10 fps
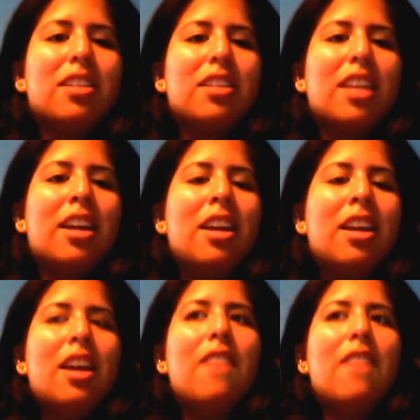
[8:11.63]
Because, like,
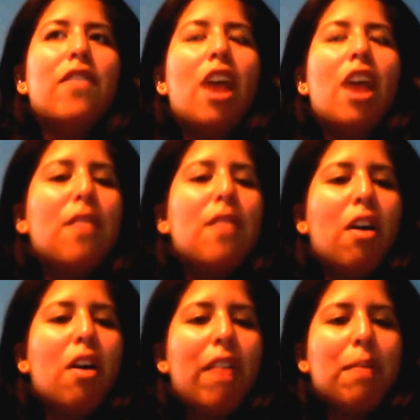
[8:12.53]
if I have
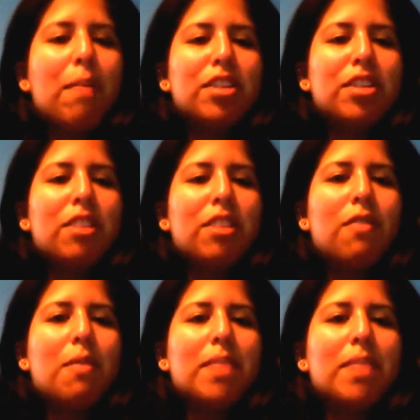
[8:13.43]
all that pressure
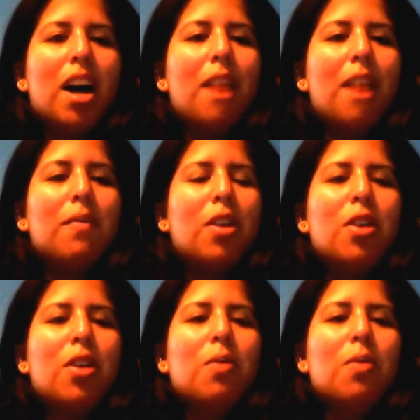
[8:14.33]
from up top
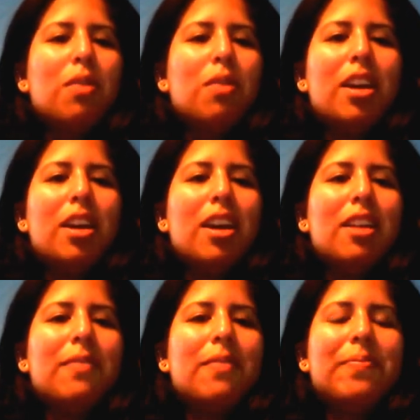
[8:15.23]
ruining
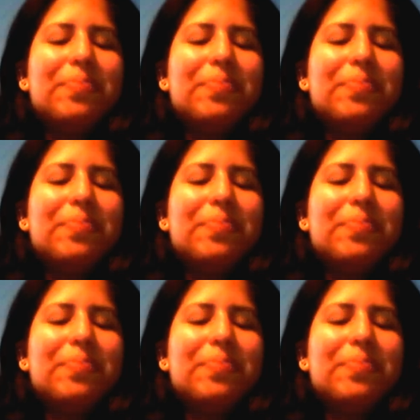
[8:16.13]
it,